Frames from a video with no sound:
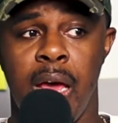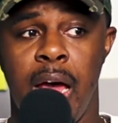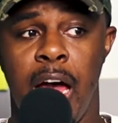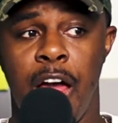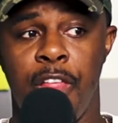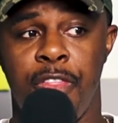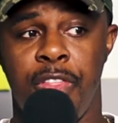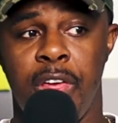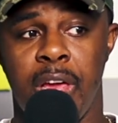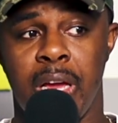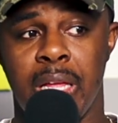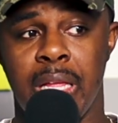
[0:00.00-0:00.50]
I
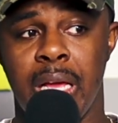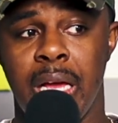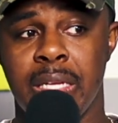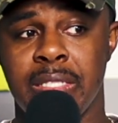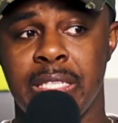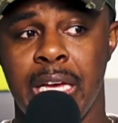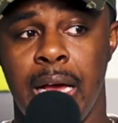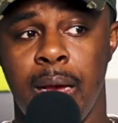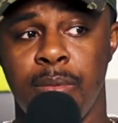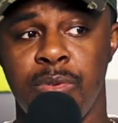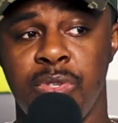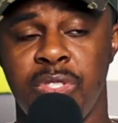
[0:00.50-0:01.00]
think a lot of
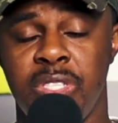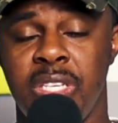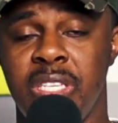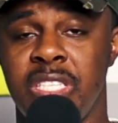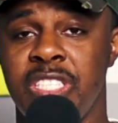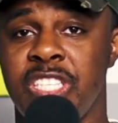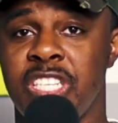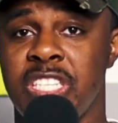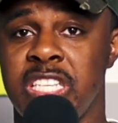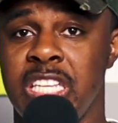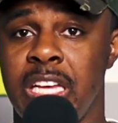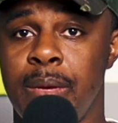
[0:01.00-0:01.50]
times you see
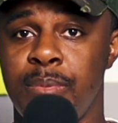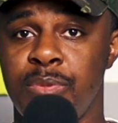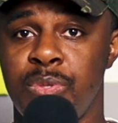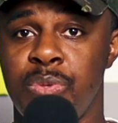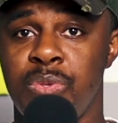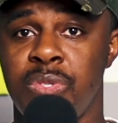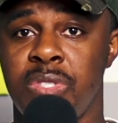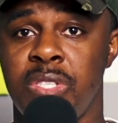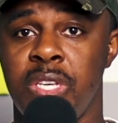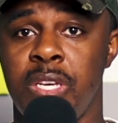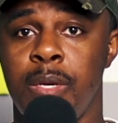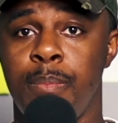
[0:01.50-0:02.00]
these clips,
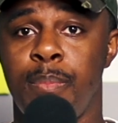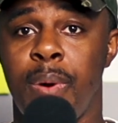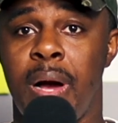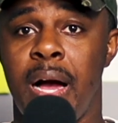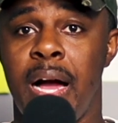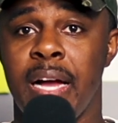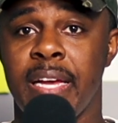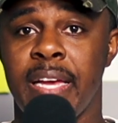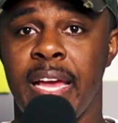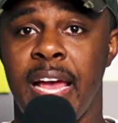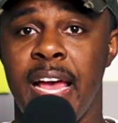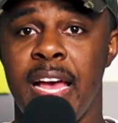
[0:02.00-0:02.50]
you see
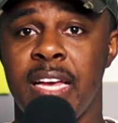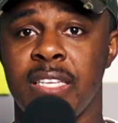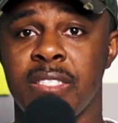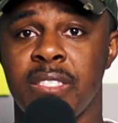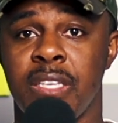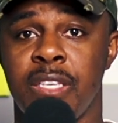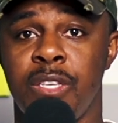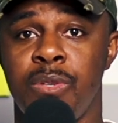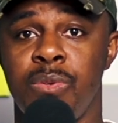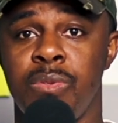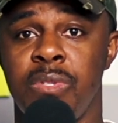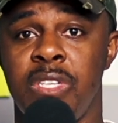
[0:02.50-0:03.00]
podcasts,
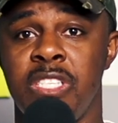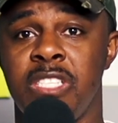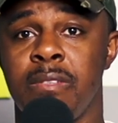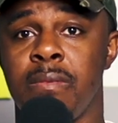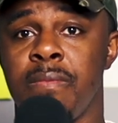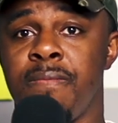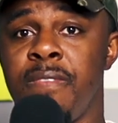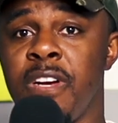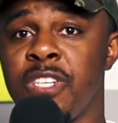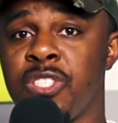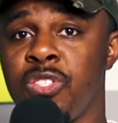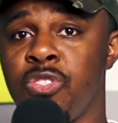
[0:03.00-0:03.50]
and you, these
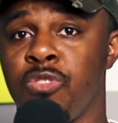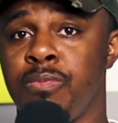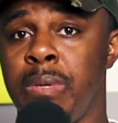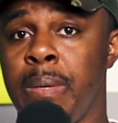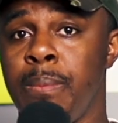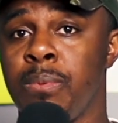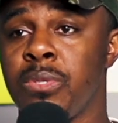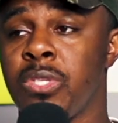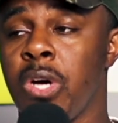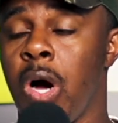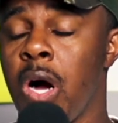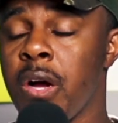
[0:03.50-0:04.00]
professional
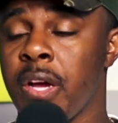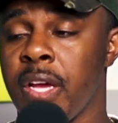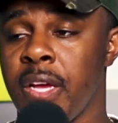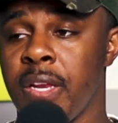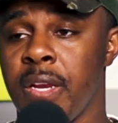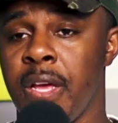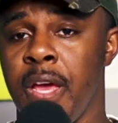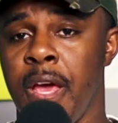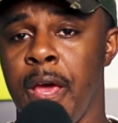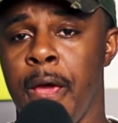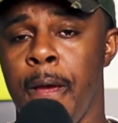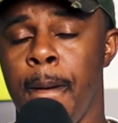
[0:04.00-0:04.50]
people talking,